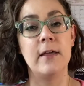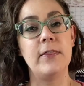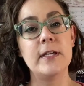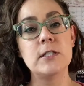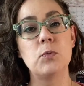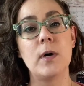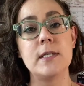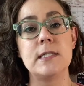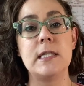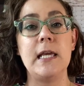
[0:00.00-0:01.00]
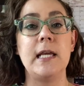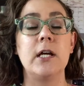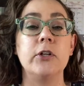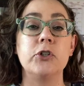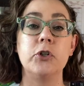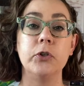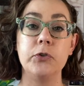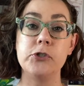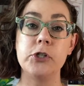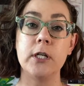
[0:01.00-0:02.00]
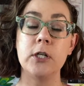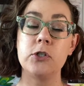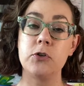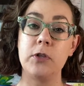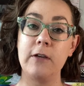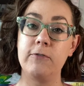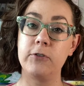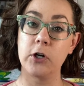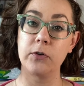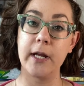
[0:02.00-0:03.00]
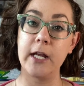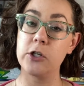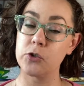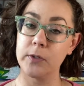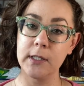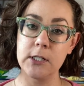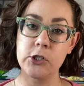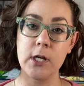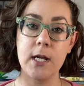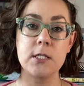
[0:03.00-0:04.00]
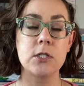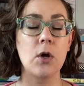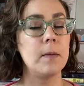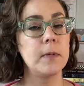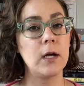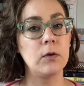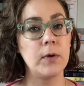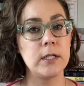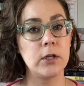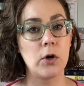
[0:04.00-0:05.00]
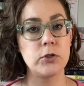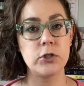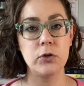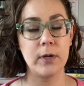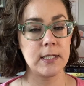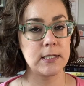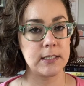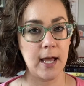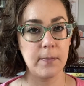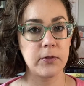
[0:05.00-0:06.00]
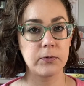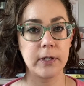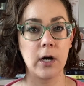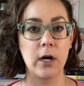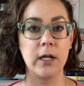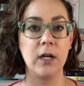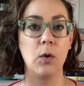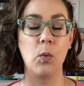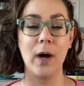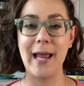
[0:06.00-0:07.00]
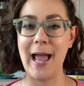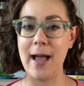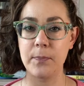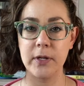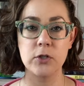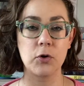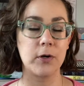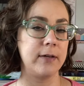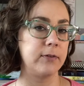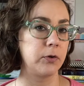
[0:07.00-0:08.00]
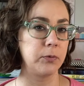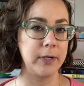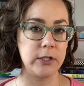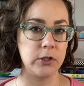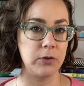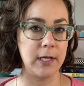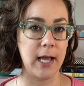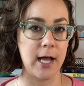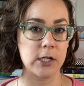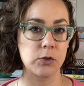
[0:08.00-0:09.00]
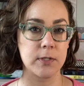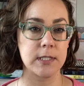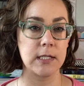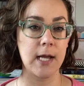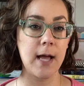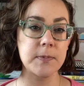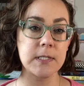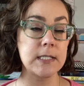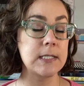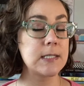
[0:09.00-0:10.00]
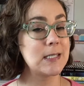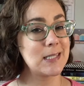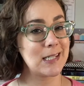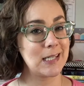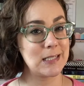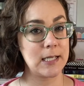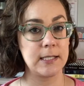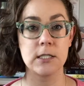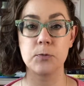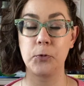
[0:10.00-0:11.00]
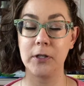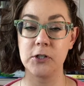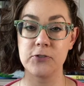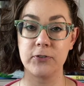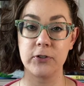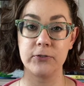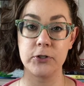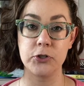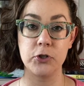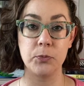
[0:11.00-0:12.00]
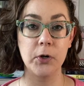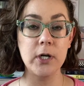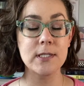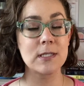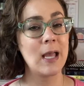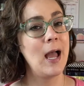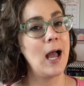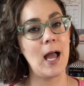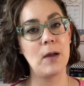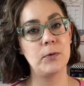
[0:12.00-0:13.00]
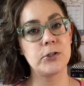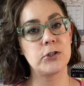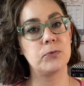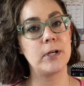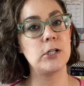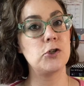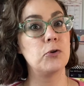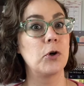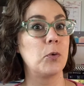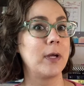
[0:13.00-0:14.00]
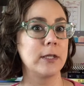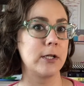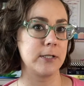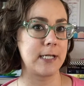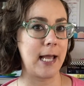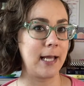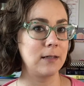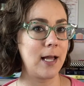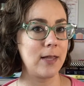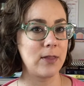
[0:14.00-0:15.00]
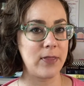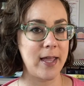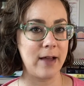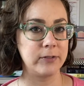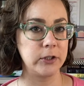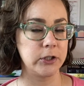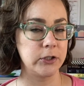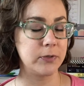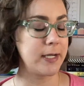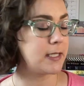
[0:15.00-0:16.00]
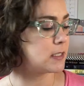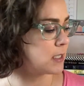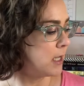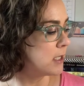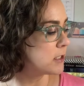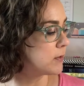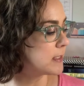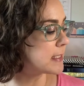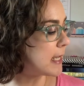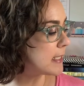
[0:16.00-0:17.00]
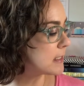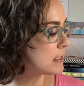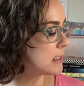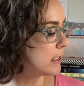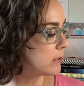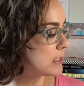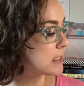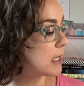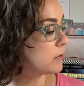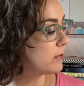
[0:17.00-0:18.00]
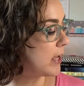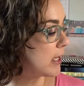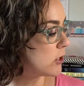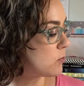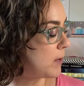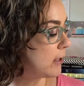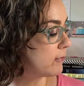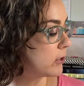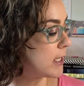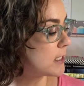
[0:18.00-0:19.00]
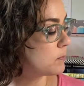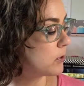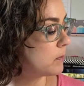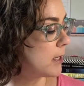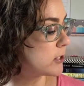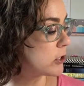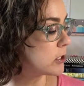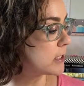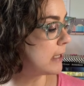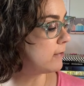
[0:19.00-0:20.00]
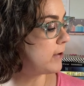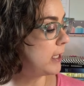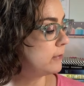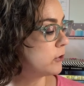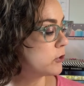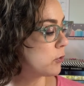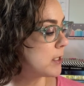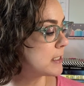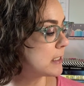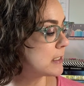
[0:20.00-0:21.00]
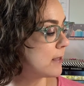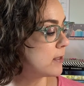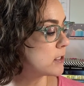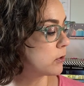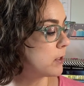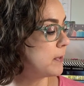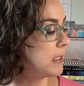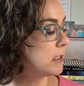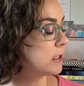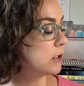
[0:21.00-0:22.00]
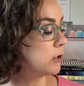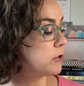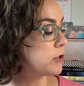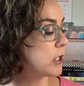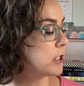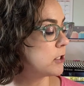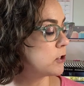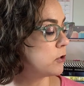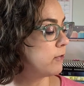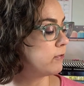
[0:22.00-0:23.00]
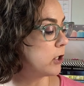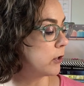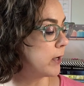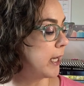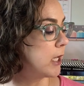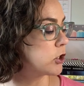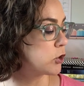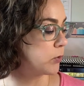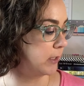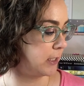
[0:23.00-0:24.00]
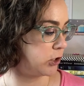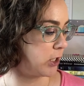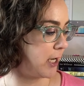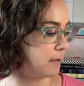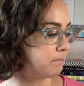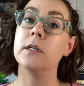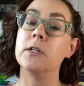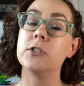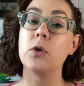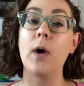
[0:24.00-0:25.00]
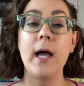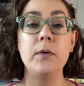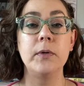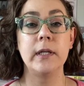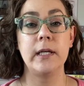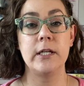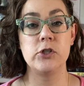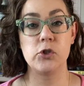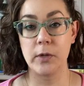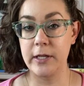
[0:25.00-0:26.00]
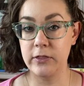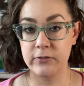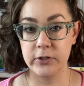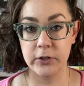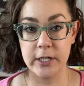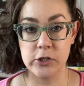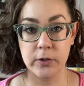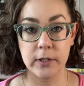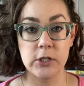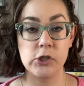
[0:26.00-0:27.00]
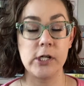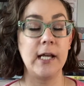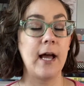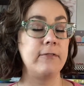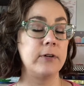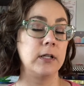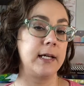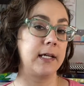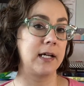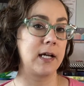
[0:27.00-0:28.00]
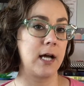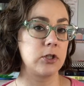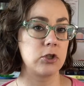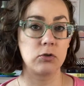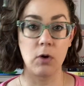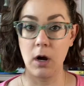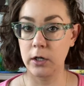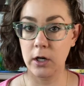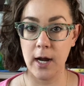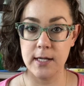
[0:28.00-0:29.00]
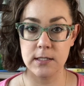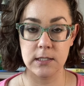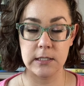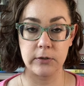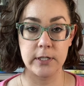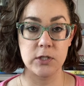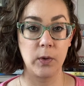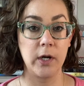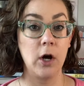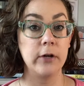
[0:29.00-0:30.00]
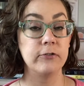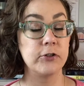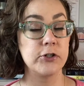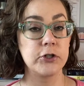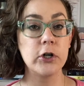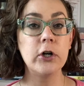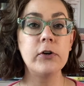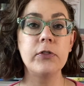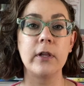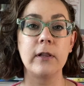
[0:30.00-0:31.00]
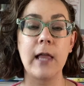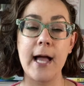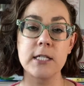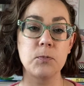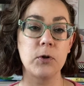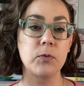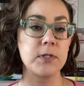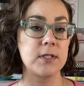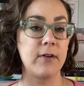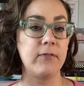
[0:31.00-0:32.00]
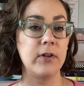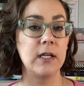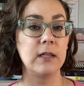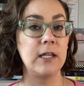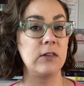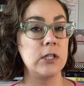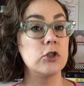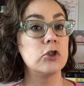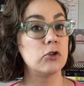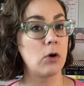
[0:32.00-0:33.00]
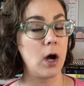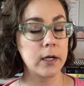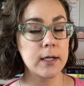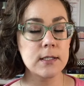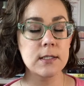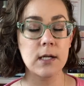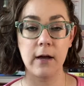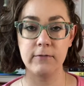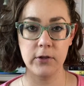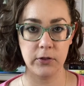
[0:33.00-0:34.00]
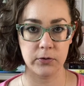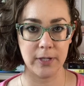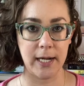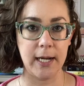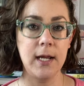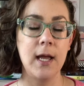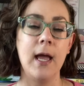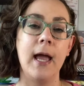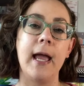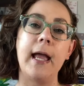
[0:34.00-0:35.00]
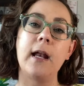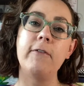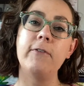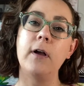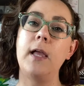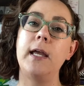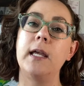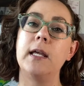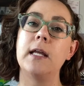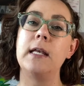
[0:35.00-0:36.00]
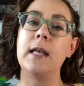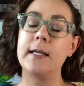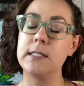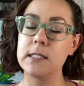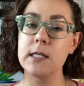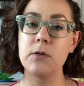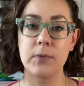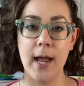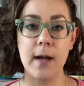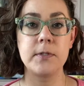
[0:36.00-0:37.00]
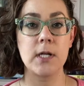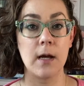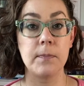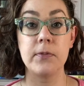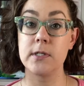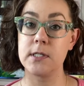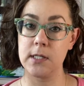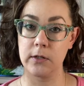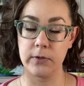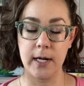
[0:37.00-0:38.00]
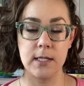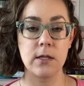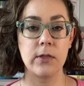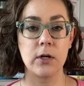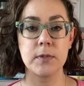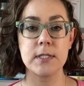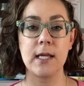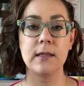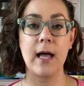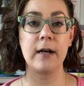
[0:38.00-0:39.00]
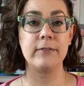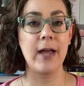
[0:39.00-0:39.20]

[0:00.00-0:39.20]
This was the conclusion to the Fury trilogy, so I'm not going to go too in-depth regarding what happened or even read you the actual synopsis since it contains spoilers for the first two books. I will just read you the quick little tagline that they have on Goodreads. So it says, "Secrets and revenge make for desperate measures and fateful choices in this gripping conclusion to the Fury trilogy." So I really enjoyed the Fury trilogy. I felt like it got stronger as the series went on for sure. The last book was definitely the strongest of the three, and I felt like it nicely wrapped up the series. There was a lot of